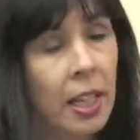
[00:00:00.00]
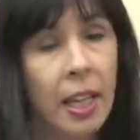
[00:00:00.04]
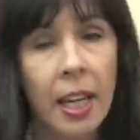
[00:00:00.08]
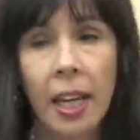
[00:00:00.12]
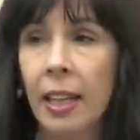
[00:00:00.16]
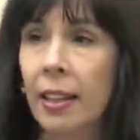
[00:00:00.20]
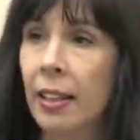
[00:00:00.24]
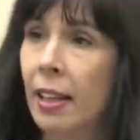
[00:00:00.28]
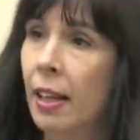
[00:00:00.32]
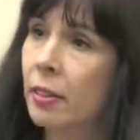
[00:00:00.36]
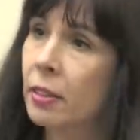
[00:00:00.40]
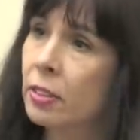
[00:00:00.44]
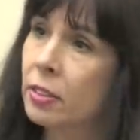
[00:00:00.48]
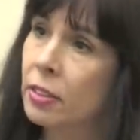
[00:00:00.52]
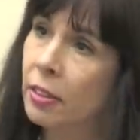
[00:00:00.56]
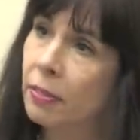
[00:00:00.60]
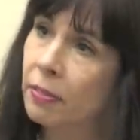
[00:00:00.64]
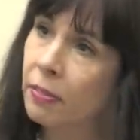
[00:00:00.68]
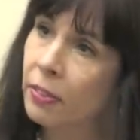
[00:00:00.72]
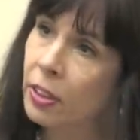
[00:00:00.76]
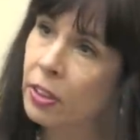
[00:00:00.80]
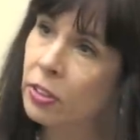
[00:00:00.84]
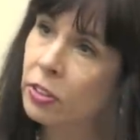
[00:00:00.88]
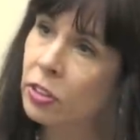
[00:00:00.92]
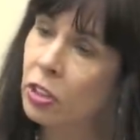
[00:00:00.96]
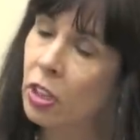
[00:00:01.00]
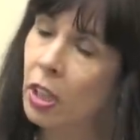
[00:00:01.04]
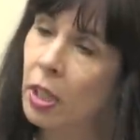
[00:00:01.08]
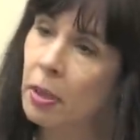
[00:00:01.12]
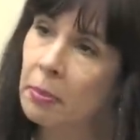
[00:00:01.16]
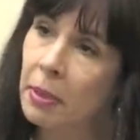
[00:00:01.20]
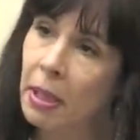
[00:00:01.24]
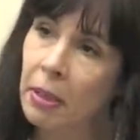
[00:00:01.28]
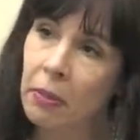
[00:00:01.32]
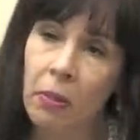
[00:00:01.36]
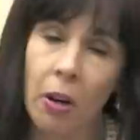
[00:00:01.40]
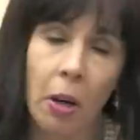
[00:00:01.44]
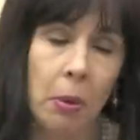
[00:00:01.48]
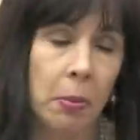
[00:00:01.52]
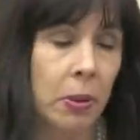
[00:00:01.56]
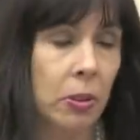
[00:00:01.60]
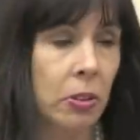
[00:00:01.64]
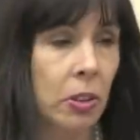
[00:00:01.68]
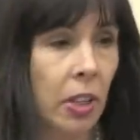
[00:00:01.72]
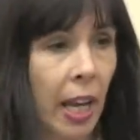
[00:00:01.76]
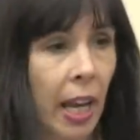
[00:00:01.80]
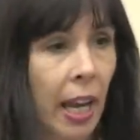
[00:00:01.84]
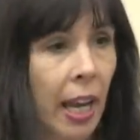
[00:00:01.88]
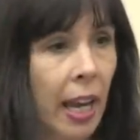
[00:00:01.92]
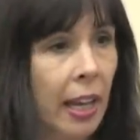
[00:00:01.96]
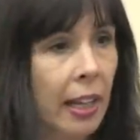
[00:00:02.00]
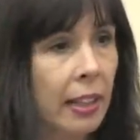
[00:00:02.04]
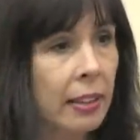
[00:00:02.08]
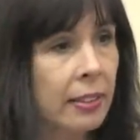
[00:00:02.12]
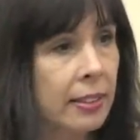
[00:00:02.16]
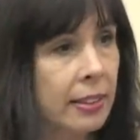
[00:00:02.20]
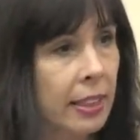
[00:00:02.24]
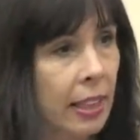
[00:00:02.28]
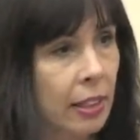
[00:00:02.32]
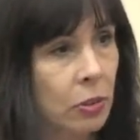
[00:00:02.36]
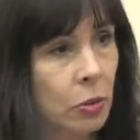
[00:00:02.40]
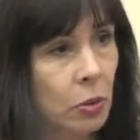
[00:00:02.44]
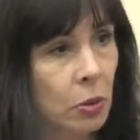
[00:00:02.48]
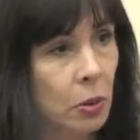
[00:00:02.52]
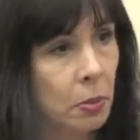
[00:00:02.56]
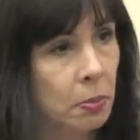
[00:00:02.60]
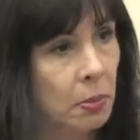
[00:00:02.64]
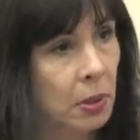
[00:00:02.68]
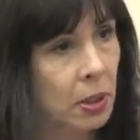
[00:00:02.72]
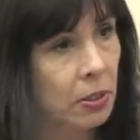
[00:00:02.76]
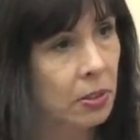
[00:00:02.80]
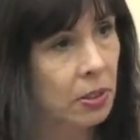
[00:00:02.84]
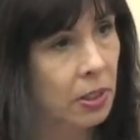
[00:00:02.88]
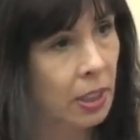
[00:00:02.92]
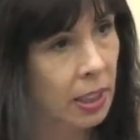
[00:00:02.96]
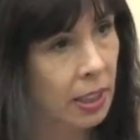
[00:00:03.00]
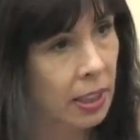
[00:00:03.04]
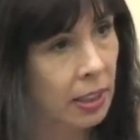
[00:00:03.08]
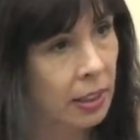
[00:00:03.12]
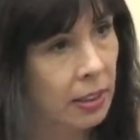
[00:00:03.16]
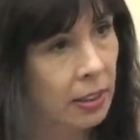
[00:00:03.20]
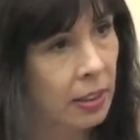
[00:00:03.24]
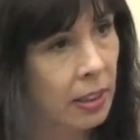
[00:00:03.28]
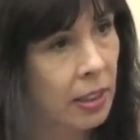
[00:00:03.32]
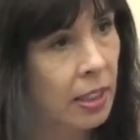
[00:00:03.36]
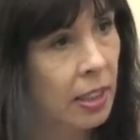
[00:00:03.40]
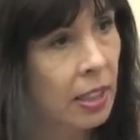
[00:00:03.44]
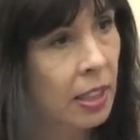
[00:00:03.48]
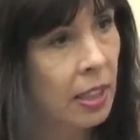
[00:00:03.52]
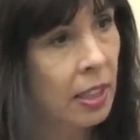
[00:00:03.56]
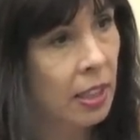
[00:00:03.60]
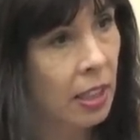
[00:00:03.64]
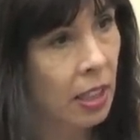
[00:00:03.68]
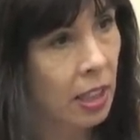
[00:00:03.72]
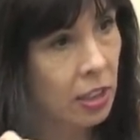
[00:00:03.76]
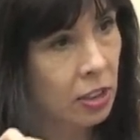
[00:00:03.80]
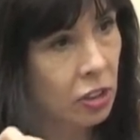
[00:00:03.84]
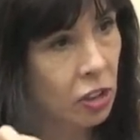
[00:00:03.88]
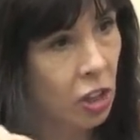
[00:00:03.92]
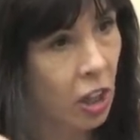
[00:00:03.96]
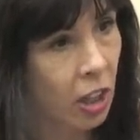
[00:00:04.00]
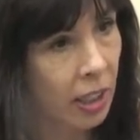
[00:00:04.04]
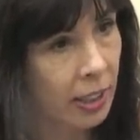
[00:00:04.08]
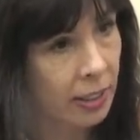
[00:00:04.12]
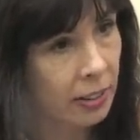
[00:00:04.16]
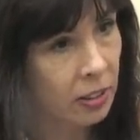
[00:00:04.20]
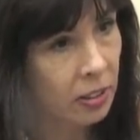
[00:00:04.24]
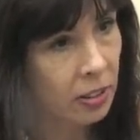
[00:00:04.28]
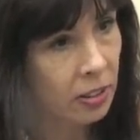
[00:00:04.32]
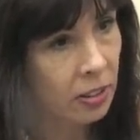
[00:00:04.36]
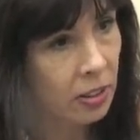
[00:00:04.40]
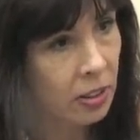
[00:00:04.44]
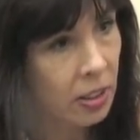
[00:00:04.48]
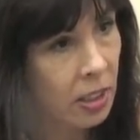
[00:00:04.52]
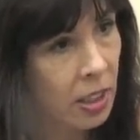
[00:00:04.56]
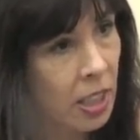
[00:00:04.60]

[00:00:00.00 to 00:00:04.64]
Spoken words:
And that is the first time that Robert's had sexual abuse in a title.